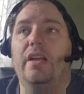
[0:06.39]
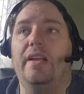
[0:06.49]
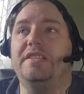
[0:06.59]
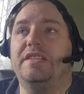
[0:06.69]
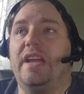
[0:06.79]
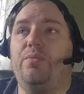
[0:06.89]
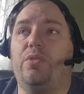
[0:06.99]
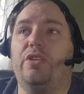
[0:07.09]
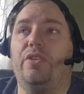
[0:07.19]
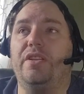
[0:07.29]
And today we're
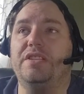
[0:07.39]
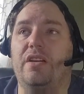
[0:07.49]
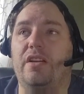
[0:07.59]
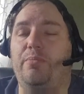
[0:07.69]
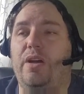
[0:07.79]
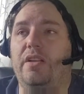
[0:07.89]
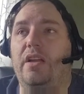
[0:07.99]
going to talk about